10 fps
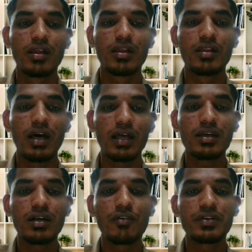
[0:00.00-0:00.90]
The
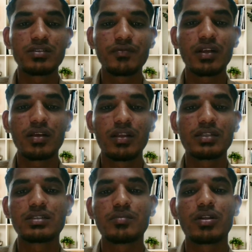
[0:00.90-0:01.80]
article offers several key
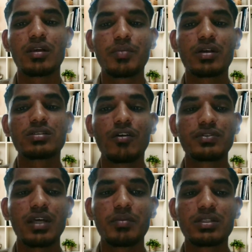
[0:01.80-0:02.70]
lessons about the importance of
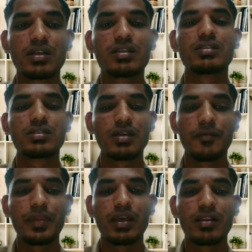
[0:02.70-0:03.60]
cybersecurity.
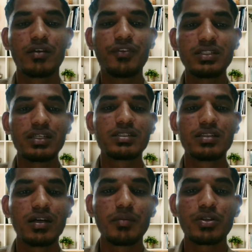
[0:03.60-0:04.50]
The first is
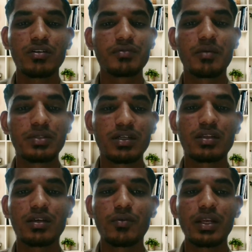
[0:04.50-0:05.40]
the importance of
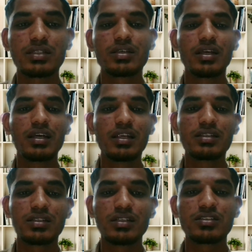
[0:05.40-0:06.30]
cybersecurity awareness,
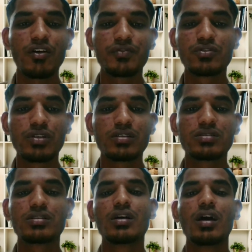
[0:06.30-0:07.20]
increased risk of
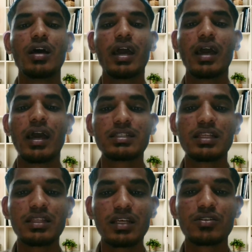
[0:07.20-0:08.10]
students as
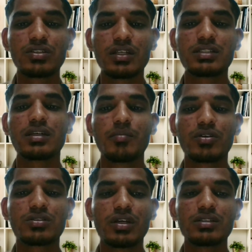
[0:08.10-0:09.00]
internet usage among
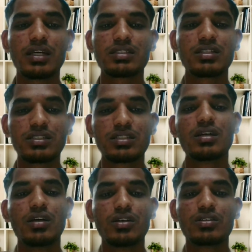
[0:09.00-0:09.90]
students has surged,
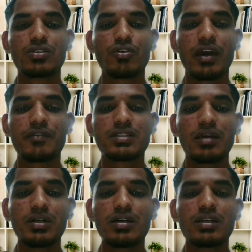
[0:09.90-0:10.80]
so have
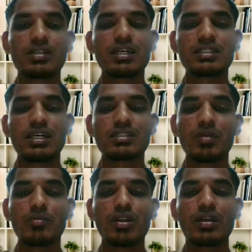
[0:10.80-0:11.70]
cyber risks such as
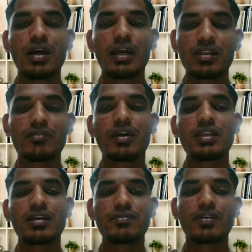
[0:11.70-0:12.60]
cyberbullying, identity
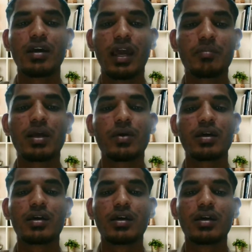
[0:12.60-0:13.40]
theft, and malware.